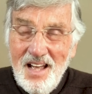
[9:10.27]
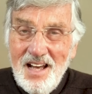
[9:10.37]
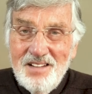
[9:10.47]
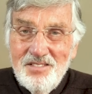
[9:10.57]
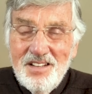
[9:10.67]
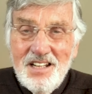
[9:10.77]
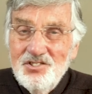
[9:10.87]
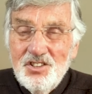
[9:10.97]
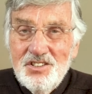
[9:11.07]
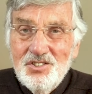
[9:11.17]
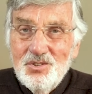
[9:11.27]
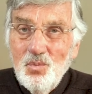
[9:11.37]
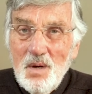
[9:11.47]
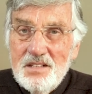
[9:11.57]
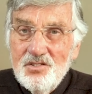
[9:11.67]
And then Jesus
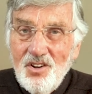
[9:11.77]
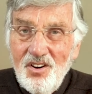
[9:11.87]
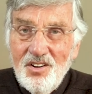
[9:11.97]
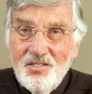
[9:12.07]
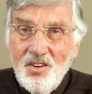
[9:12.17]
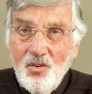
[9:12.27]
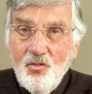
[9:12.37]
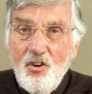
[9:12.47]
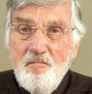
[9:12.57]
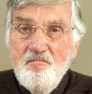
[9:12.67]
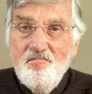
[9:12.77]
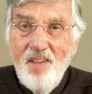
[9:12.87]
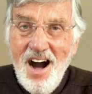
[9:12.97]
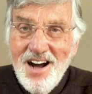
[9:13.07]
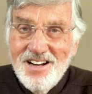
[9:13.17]
went on
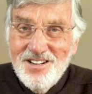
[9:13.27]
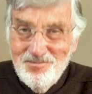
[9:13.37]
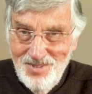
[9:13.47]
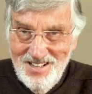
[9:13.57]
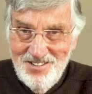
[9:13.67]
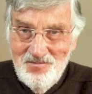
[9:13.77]
remarkably